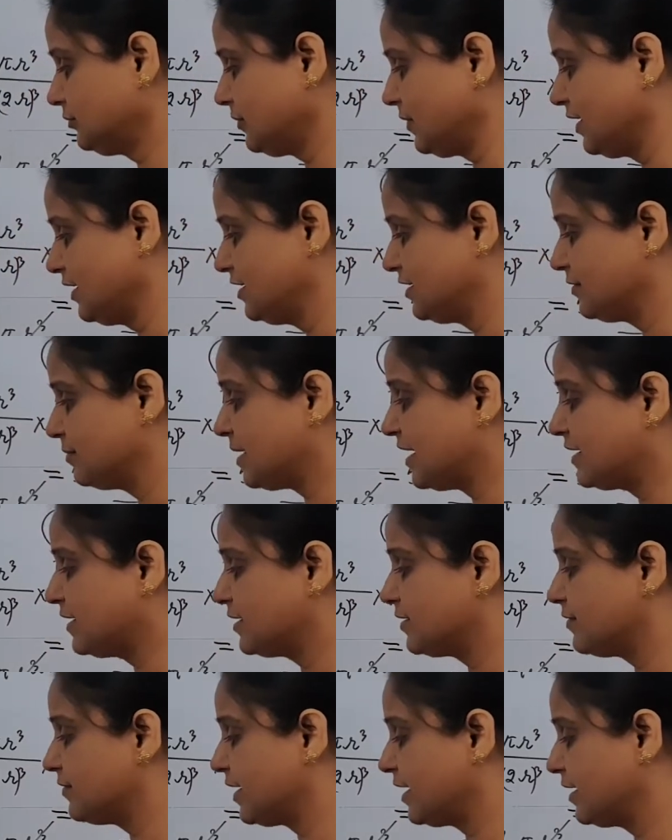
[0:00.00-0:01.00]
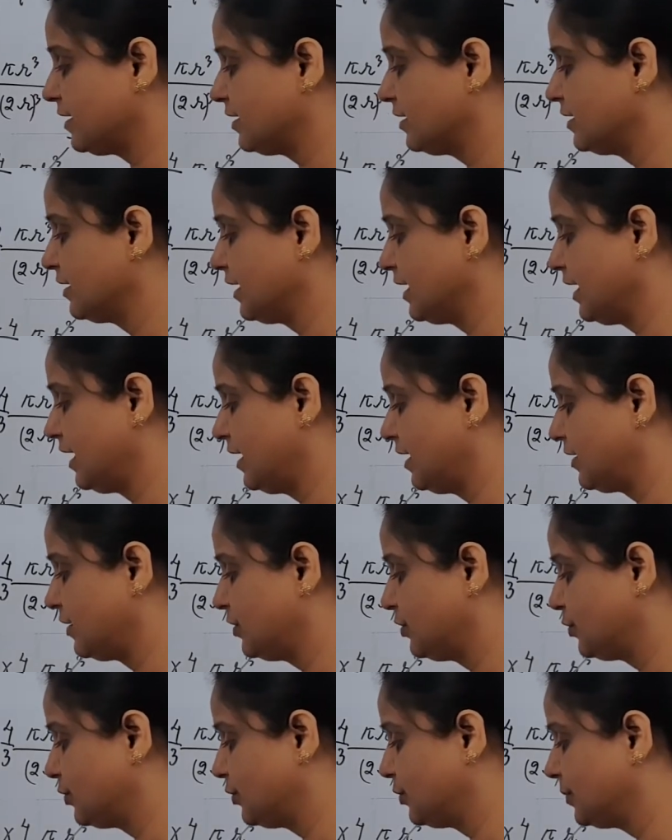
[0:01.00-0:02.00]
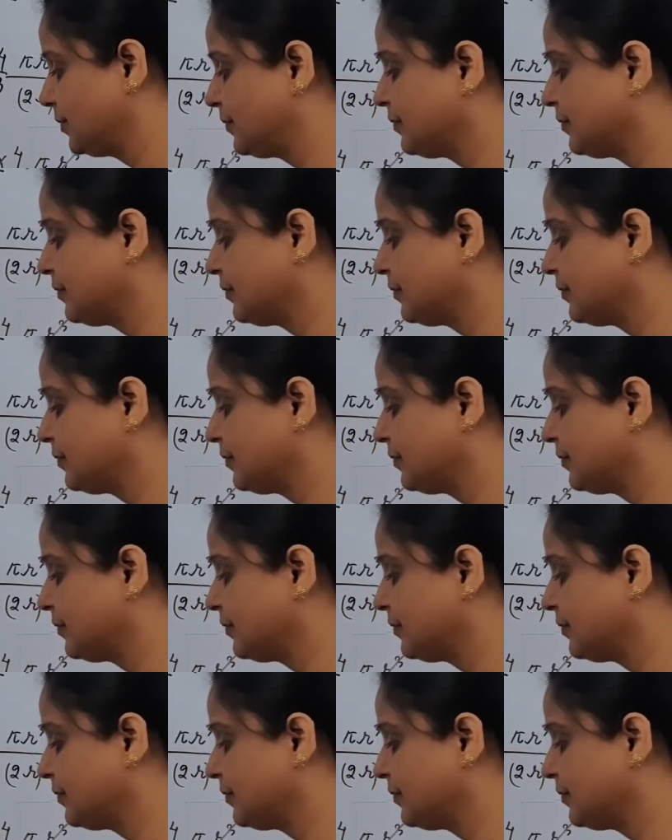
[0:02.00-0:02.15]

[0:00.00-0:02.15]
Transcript: divided by a cube,